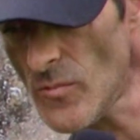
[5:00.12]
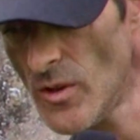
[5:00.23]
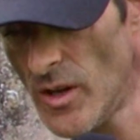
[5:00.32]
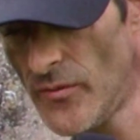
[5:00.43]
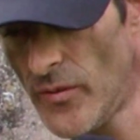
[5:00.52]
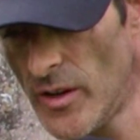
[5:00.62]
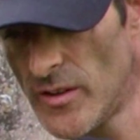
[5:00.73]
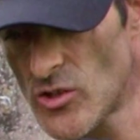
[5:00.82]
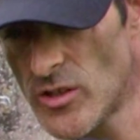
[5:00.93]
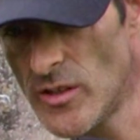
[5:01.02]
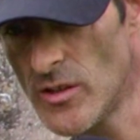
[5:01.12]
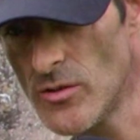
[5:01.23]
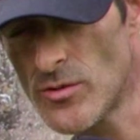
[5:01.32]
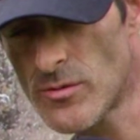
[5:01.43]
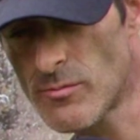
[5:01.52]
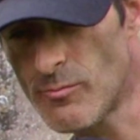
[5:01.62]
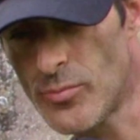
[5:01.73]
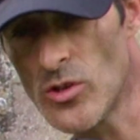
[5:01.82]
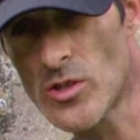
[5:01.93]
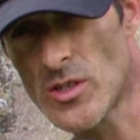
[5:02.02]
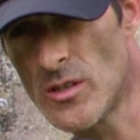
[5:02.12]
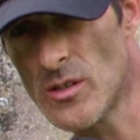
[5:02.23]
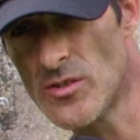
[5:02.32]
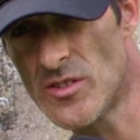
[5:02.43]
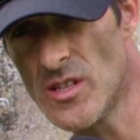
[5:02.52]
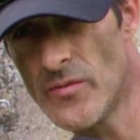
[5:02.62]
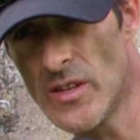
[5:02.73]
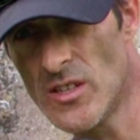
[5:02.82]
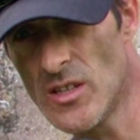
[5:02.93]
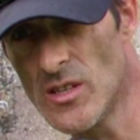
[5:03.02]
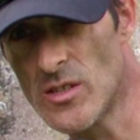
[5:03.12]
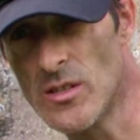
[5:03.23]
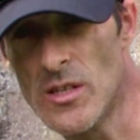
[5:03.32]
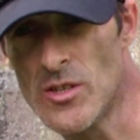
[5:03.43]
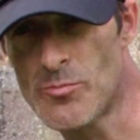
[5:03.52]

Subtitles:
I find actually those books and those DVDs and these